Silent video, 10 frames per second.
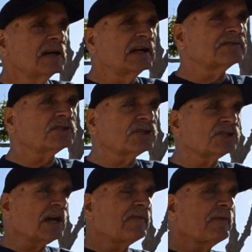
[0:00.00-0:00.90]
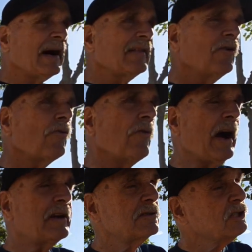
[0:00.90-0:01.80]
Interesting stuff about
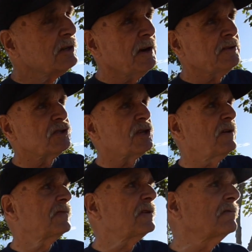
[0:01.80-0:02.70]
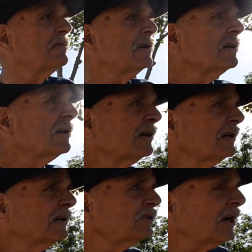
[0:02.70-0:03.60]
lowriders. Some other stuff too.
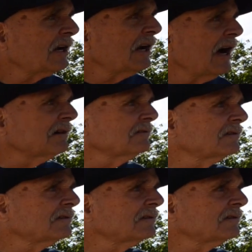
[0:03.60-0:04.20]
Check it out.